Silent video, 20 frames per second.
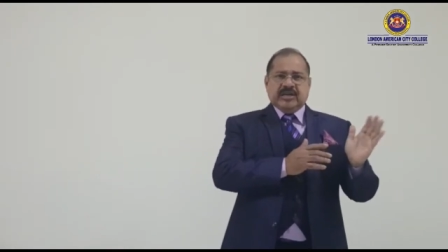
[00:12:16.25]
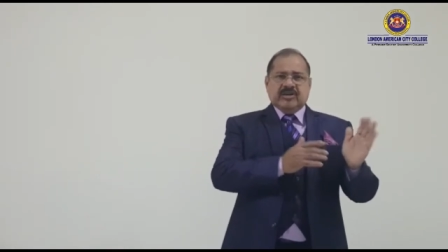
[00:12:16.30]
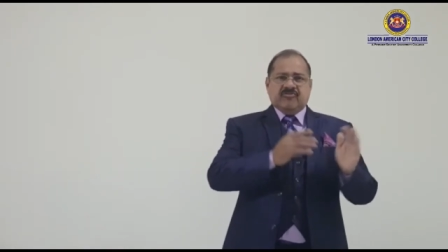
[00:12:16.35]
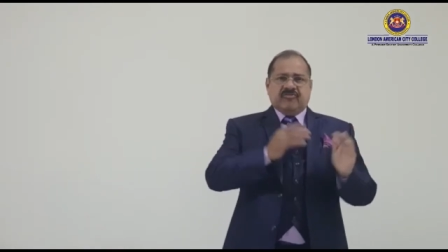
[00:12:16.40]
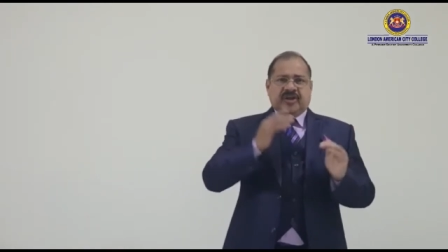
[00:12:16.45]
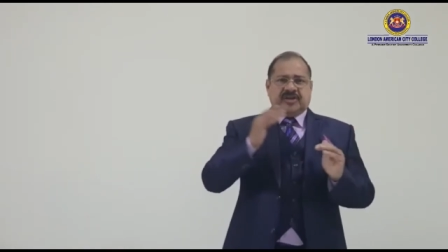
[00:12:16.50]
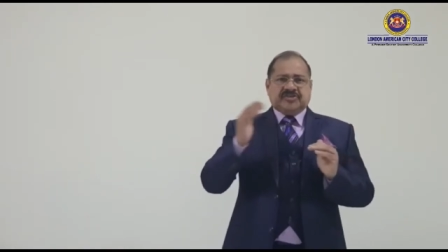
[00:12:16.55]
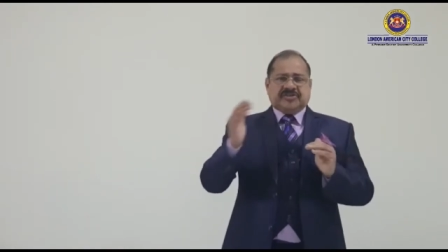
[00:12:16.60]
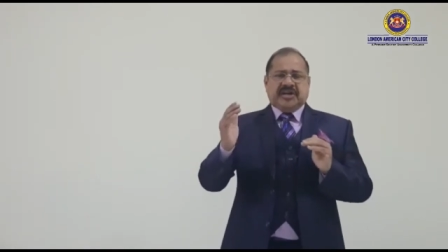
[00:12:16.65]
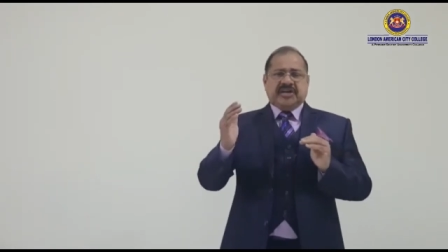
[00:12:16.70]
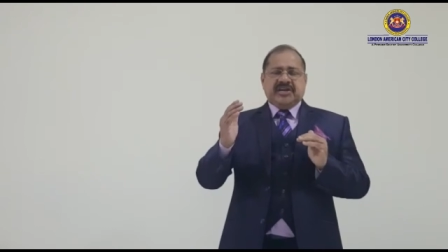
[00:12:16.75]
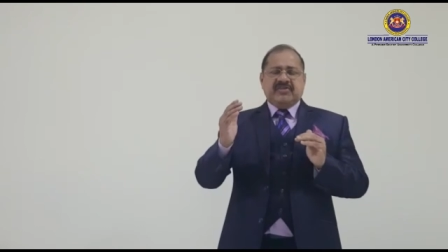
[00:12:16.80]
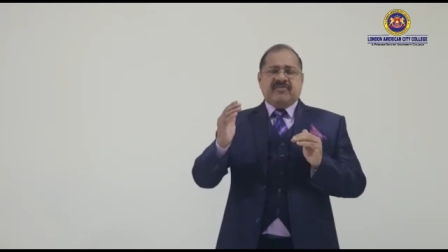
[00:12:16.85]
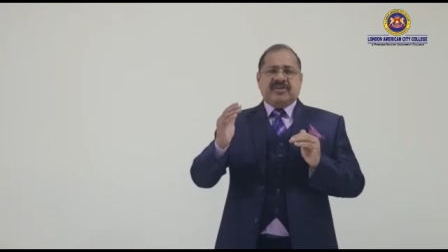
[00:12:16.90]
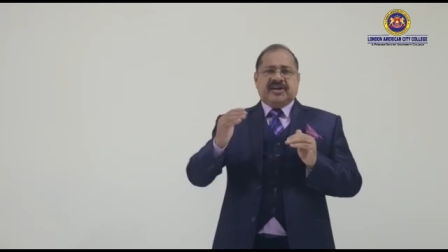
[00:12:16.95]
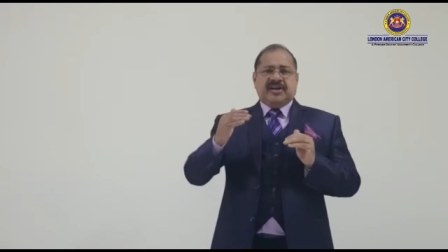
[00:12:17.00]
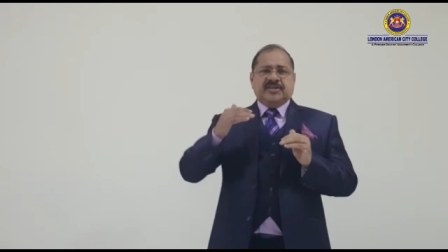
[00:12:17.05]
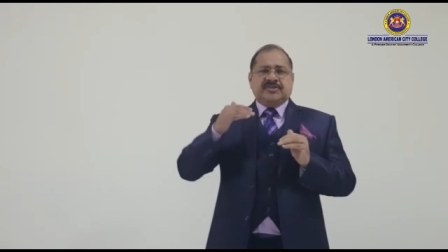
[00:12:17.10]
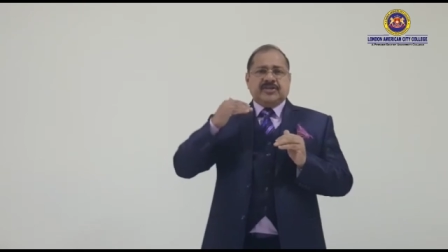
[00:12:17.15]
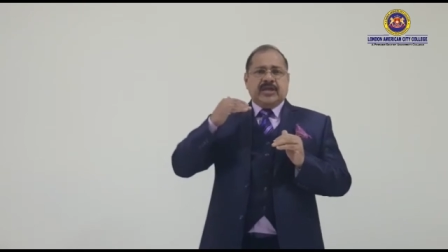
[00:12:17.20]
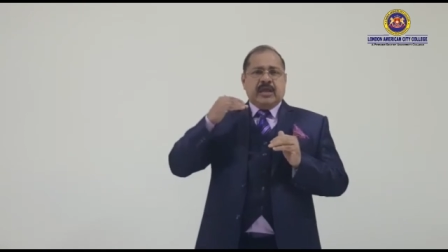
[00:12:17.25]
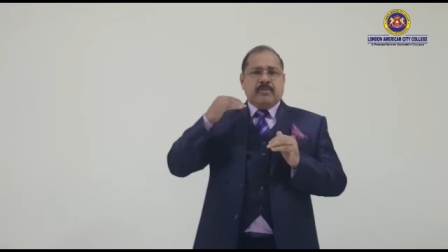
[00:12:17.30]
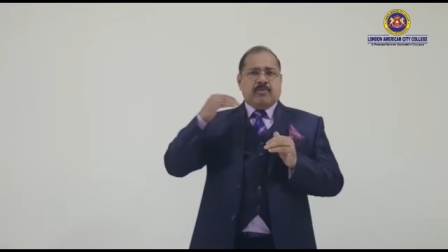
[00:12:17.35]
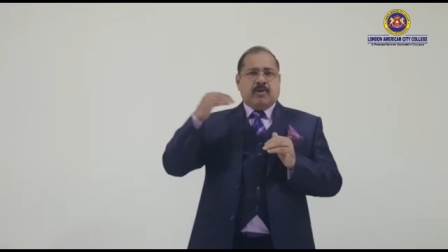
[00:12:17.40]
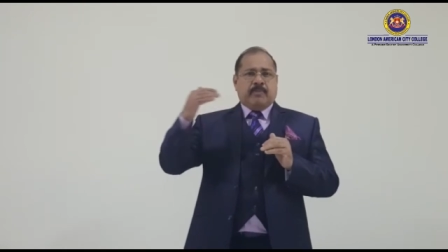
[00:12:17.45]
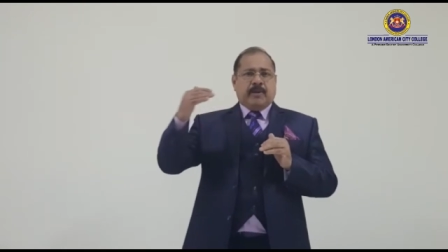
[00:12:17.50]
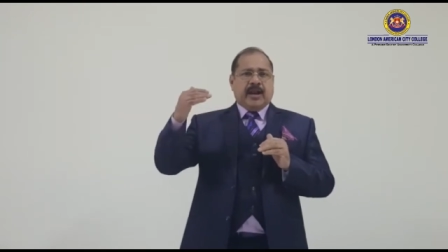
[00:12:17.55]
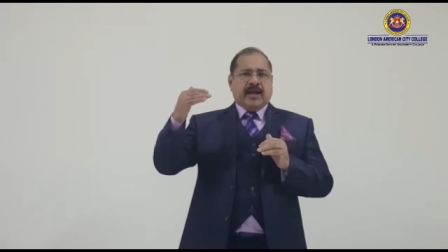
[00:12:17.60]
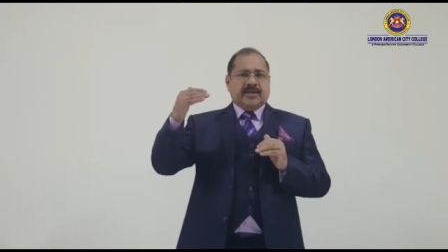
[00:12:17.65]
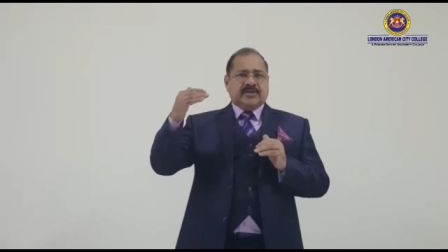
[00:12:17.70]
frustrating when it is
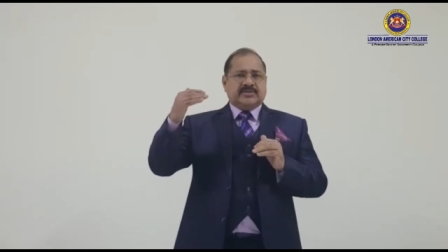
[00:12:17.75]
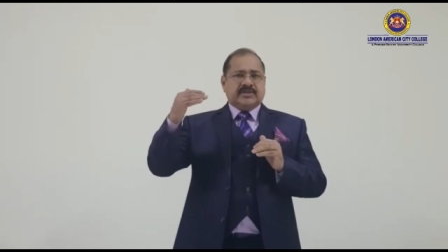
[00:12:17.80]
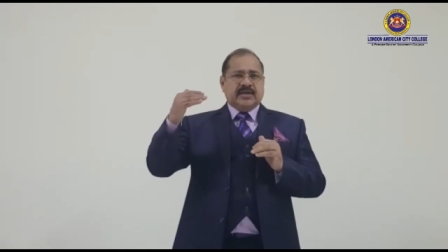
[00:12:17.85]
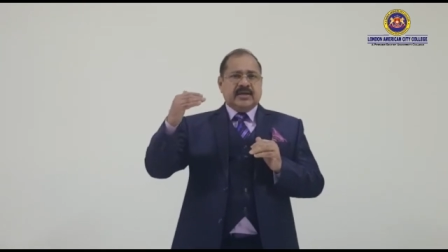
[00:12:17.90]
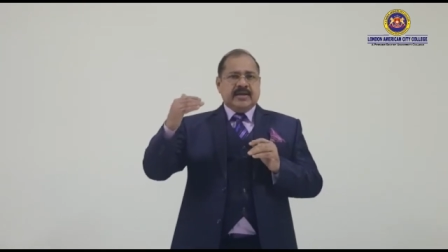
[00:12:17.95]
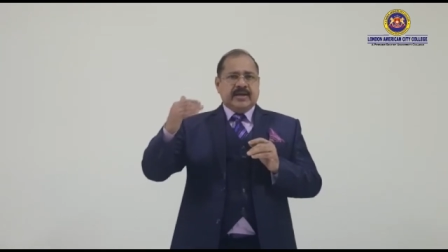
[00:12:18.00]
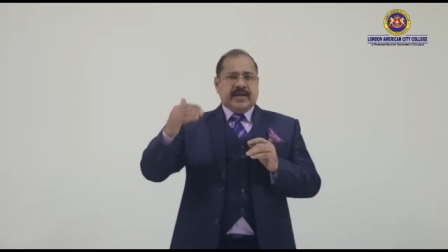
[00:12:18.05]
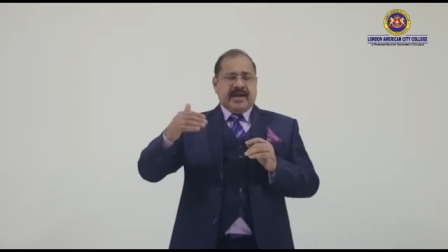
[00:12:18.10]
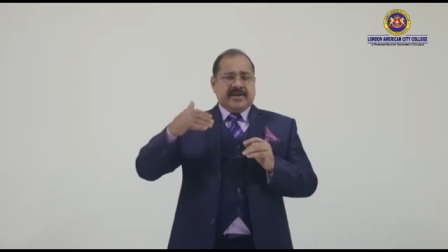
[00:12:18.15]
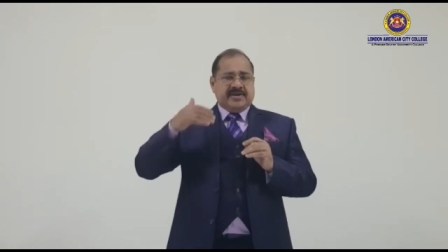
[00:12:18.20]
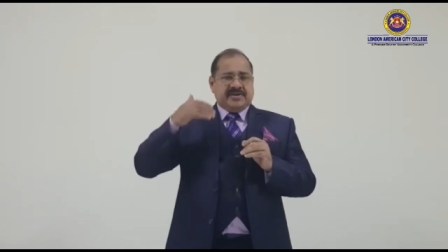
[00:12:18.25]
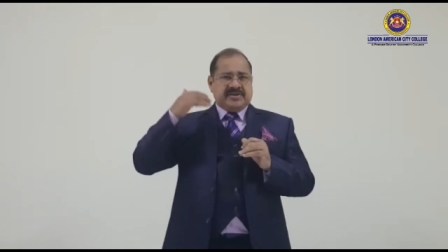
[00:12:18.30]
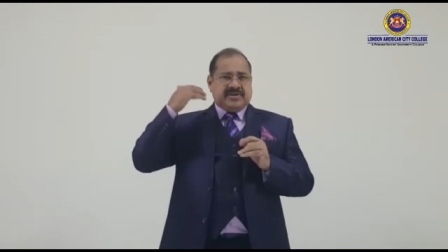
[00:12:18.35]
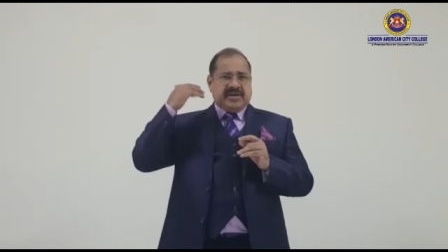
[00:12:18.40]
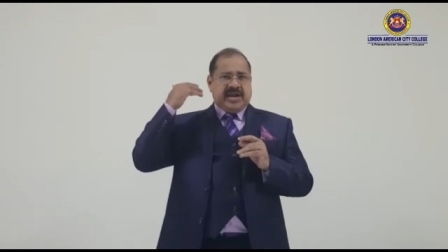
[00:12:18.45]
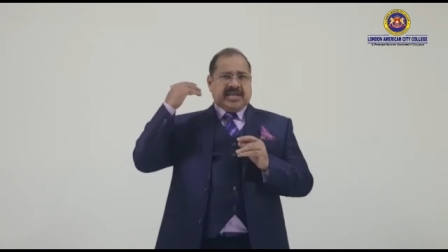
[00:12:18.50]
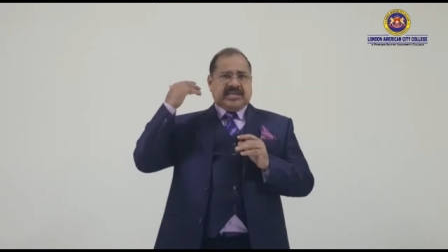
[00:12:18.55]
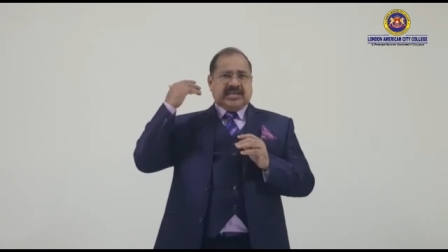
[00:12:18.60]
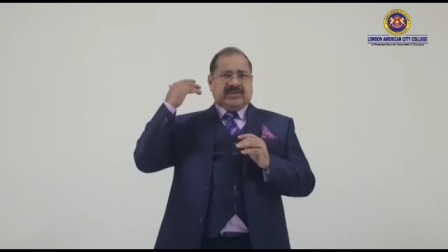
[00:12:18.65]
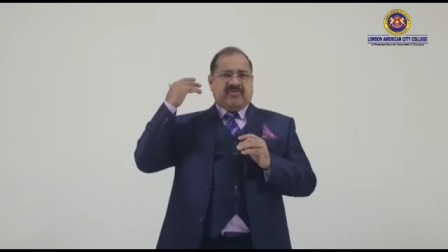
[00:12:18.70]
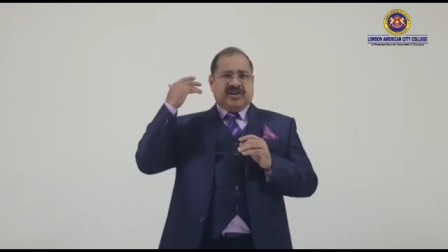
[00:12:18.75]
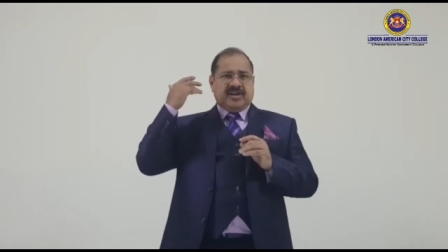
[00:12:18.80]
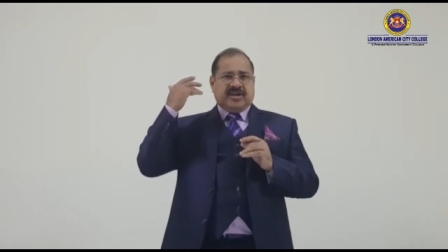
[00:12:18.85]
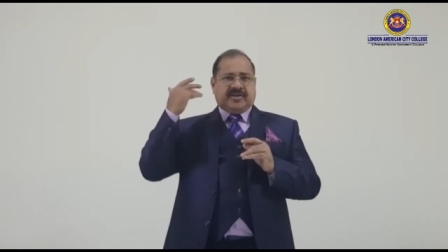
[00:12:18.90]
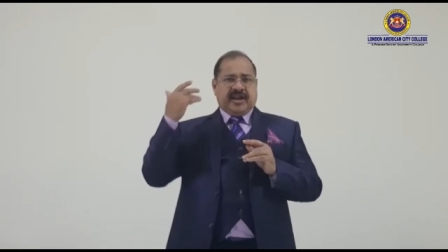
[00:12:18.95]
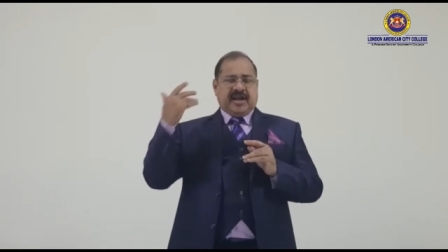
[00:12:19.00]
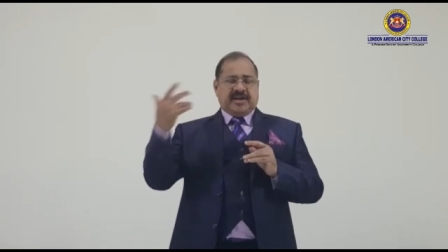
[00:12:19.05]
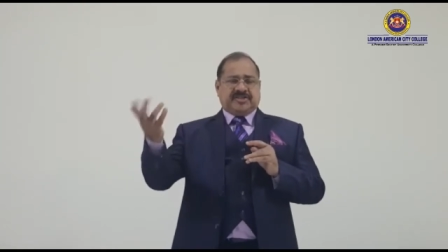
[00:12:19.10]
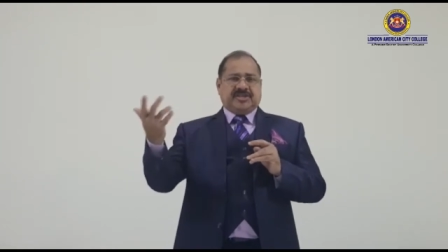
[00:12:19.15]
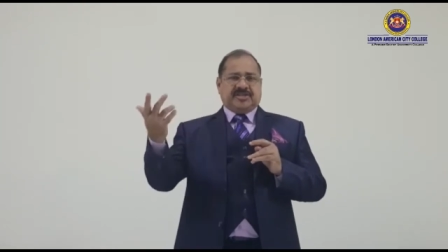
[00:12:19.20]
immobilized, and tragic when it
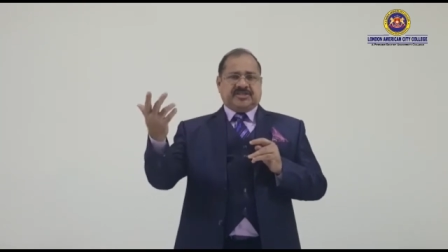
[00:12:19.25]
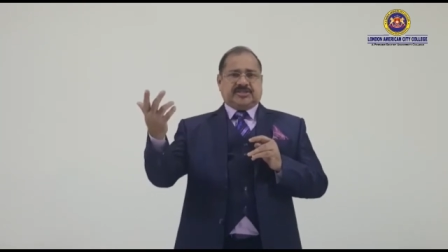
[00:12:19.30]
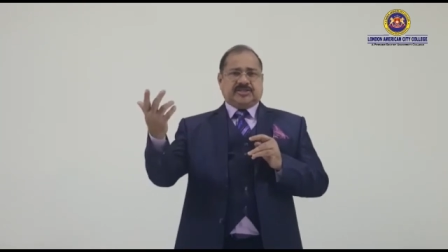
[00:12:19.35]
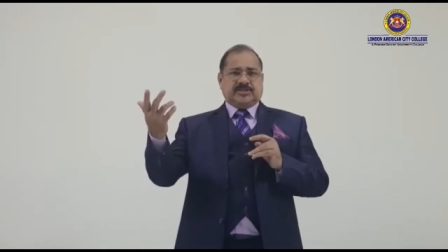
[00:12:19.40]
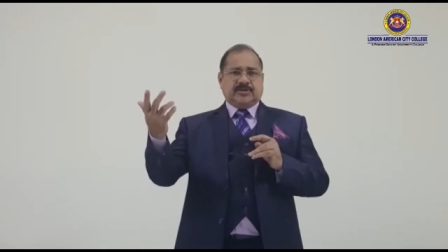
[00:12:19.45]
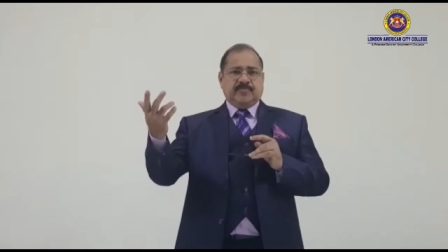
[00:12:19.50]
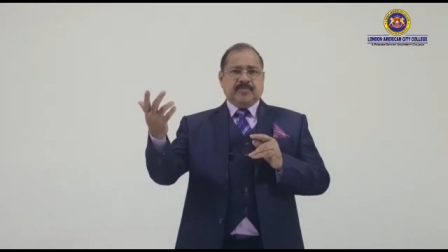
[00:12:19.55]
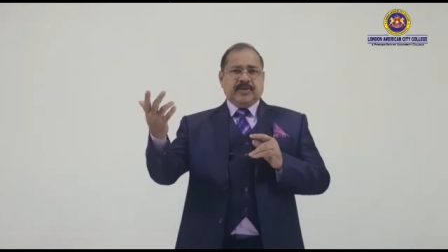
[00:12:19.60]
crashes.